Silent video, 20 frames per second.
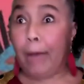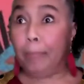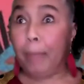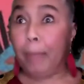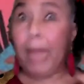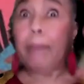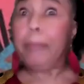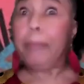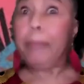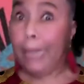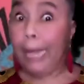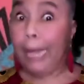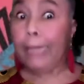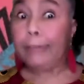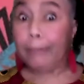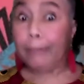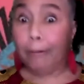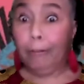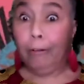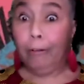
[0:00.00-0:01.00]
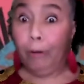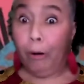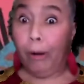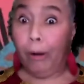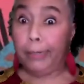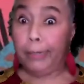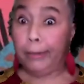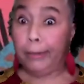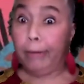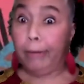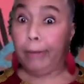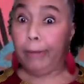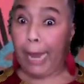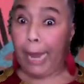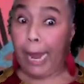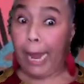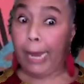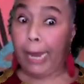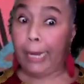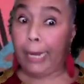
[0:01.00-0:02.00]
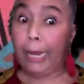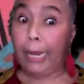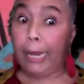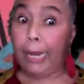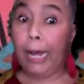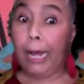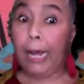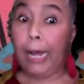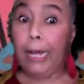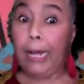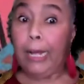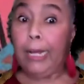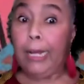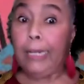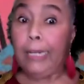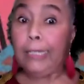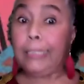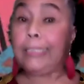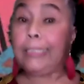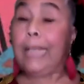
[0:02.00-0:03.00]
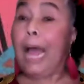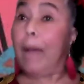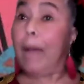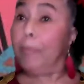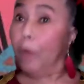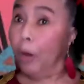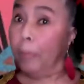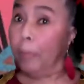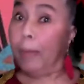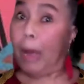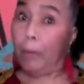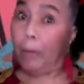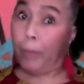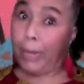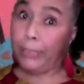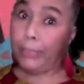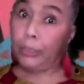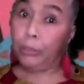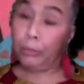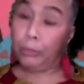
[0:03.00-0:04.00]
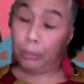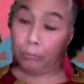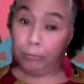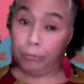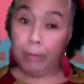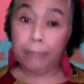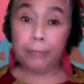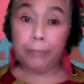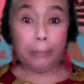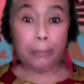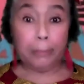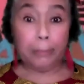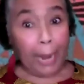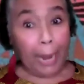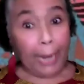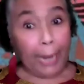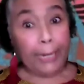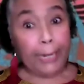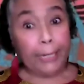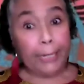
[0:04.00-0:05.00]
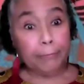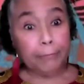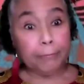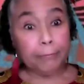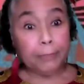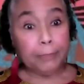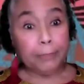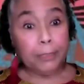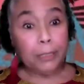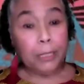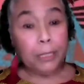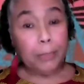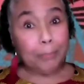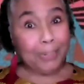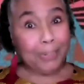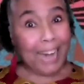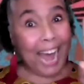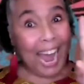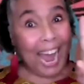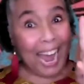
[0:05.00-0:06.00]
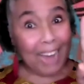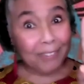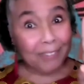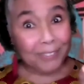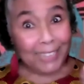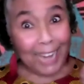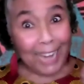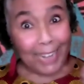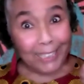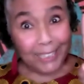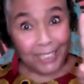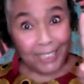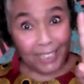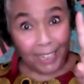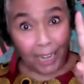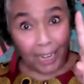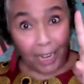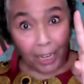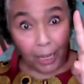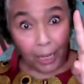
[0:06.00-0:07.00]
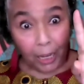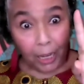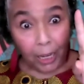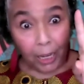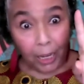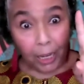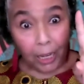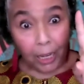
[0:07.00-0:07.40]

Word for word: Maybe later on, okay? Uh, Cause I'm on my way to the river to bathe, but I have an idea.